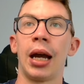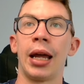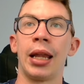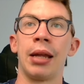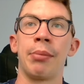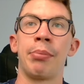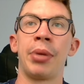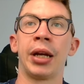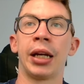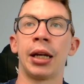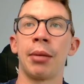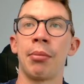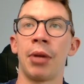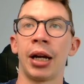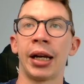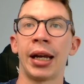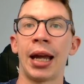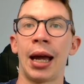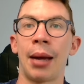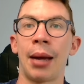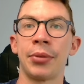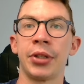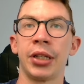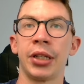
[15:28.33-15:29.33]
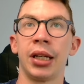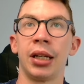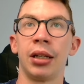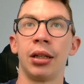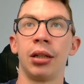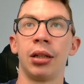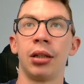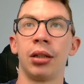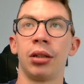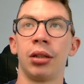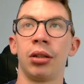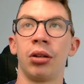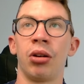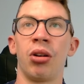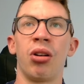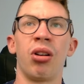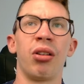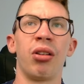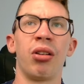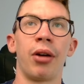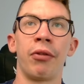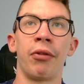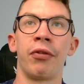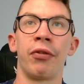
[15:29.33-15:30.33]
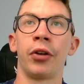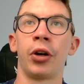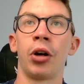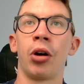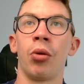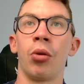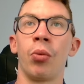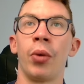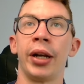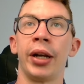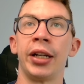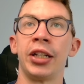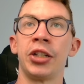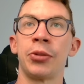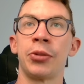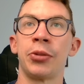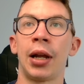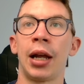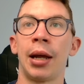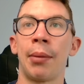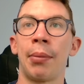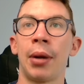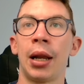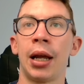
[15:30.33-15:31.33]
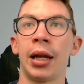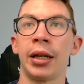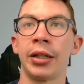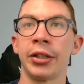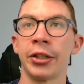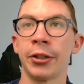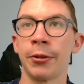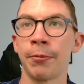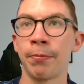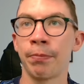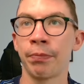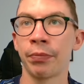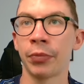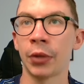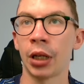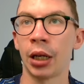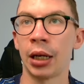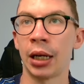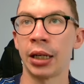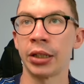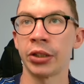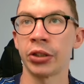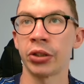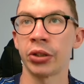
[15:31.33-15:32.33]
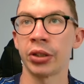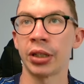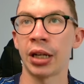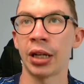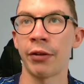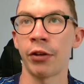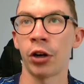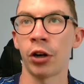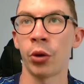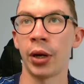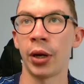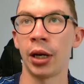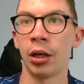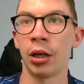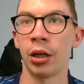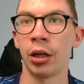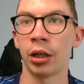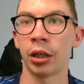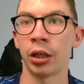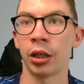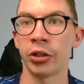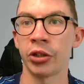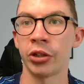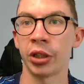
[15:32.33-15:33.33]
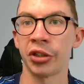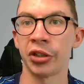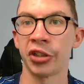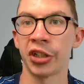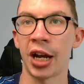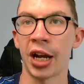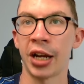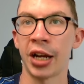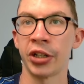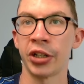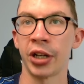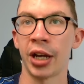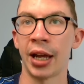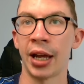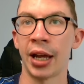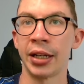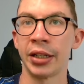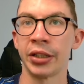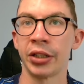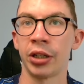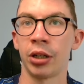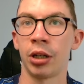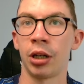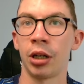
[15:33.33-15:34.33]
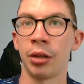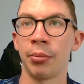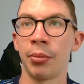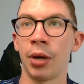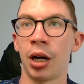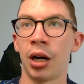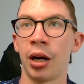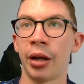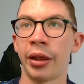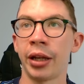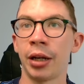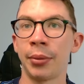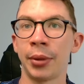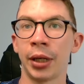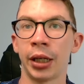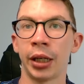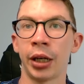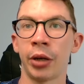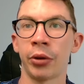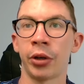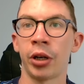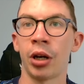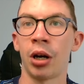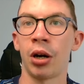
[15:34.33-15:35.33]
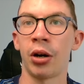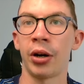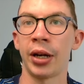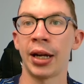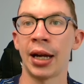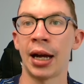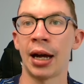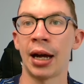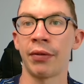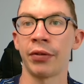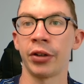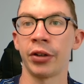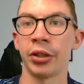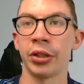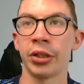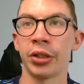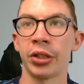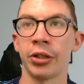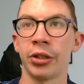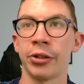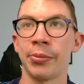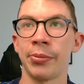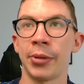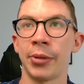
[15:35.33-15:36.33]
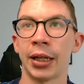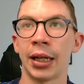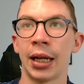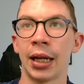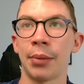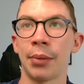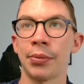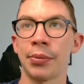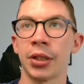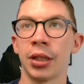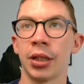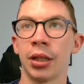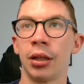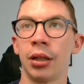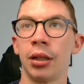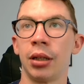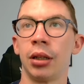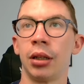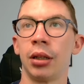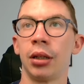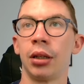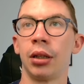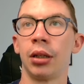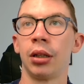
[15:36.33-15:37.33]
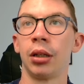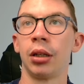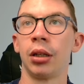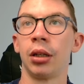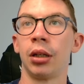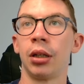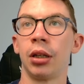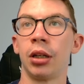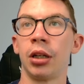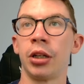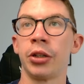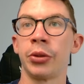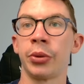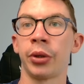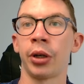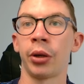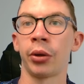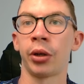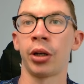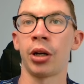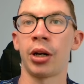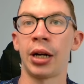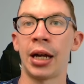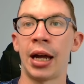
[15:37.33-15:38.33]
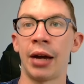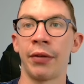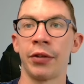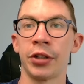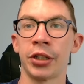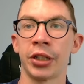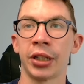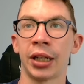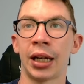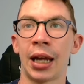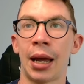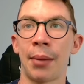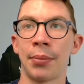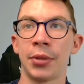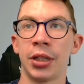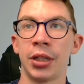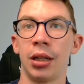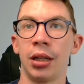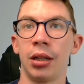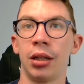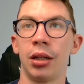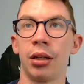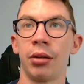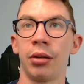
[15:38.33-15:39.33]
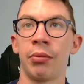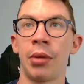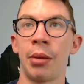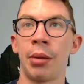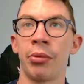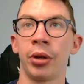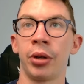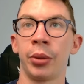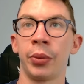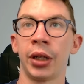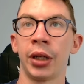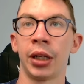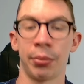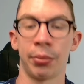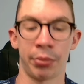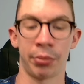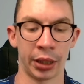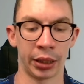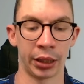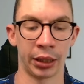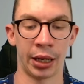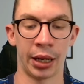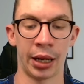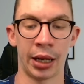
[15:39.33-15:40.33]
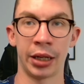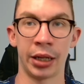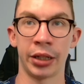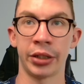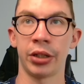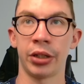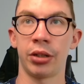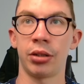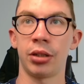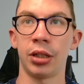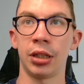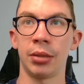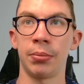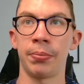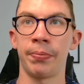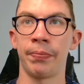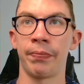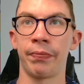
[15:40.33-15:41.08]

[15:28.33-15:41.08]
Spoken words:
Picking my captain, I've forgotten when each player plays. Let's just have a quick look, because you can change it any time. I think I'm going to go Kai Havertz as my captain. We'll go Kai Havertz as captain, remembering we can pick that any time.